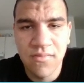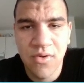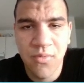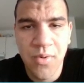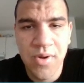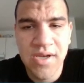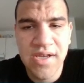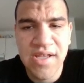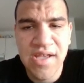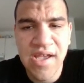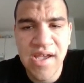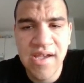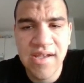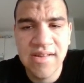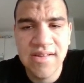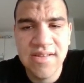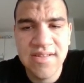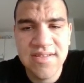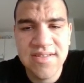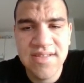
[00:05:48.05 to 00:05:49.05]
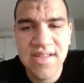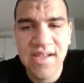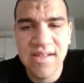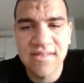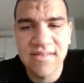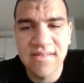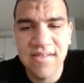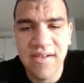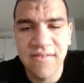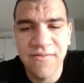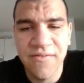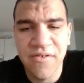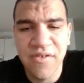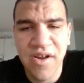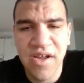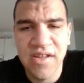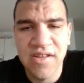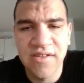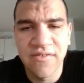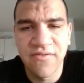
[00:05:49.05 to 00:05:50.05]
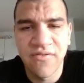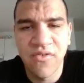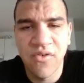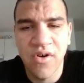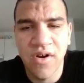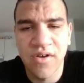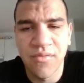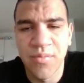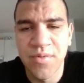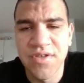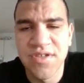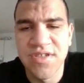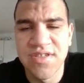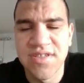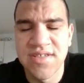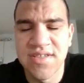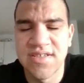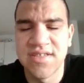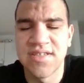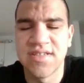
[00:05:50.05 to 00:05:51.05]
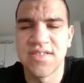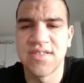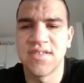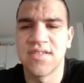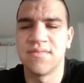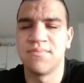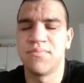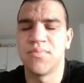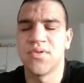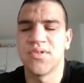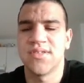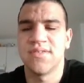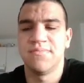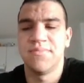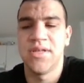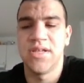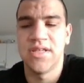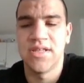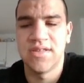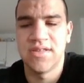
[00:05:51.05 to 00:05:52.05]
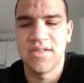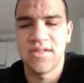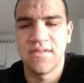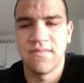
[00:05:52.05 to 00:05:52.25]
queen e8 is that after knight f4, queen g6 is a possibility.